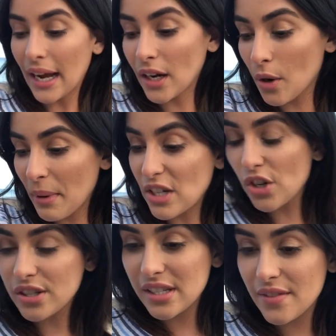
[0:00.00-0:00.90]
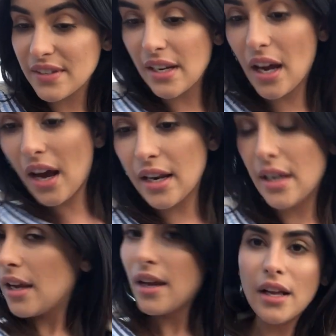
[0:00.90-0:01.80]
Gotta go make sure Steve did not
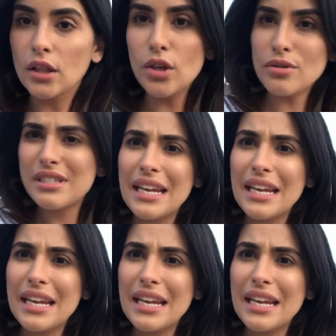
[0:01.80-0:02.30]
lose